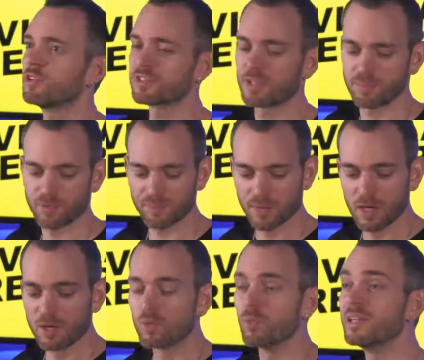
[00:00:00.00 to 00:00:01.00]
real simple.
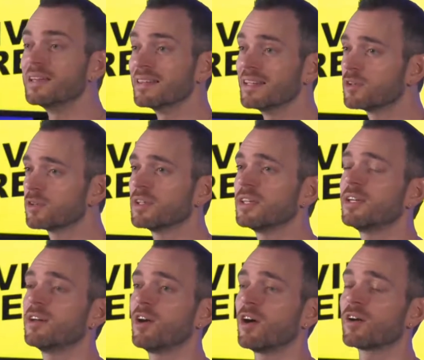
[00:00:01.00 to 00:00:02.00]
We
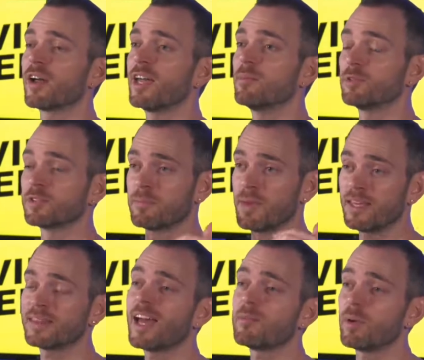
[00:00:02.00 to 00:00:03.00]
literally are able to
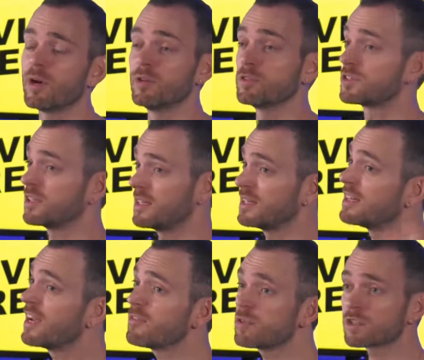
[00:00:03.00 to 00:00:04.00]
make that post,
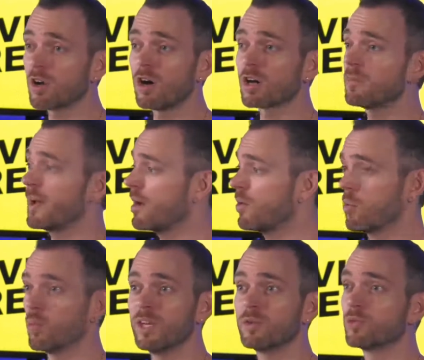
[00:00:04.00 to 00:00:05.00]
never talk
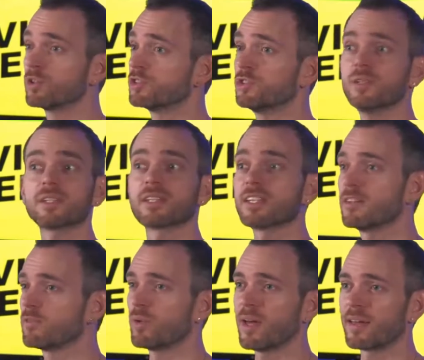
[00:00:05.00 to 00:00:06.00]
about when we're doing the
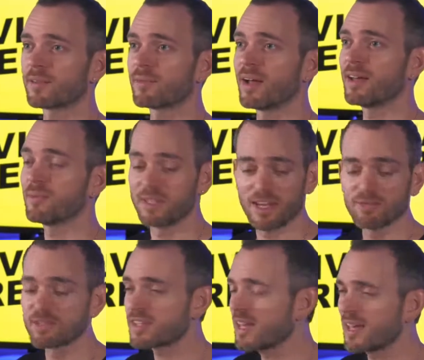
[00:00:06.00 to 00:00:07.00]
giveaway, right? We
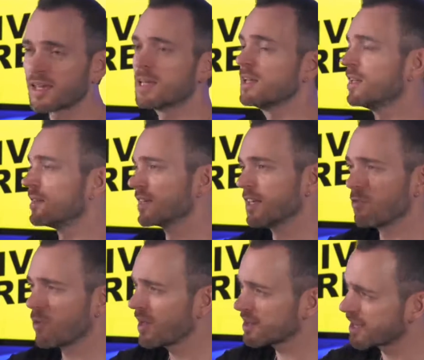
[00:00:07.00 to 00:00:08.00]
never say the
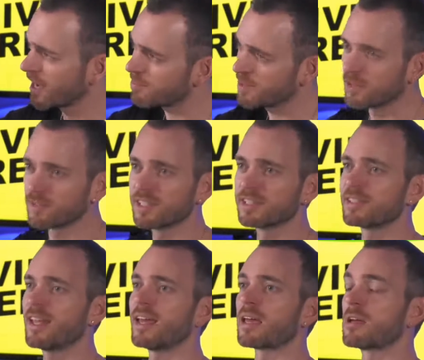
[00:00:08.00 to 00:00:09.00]
giveaway is happening on
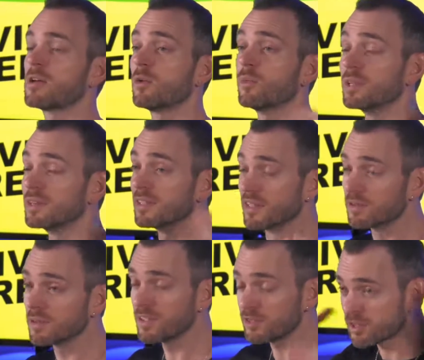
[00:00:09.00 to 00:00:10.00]
this day. We
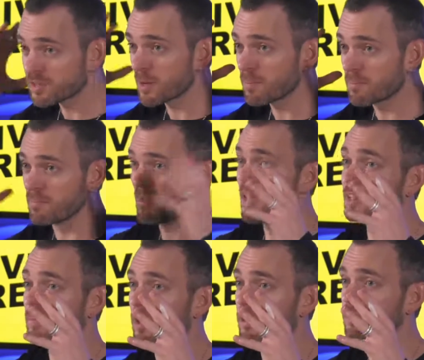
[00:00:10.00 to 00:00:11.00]
literally just
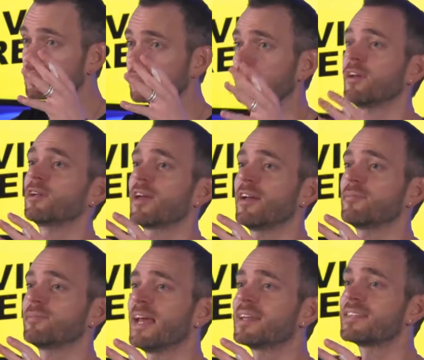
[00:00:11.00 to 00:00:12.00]
make the post,
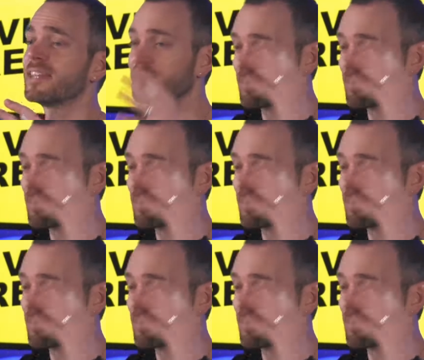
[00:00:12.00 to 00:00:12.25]
okay? That's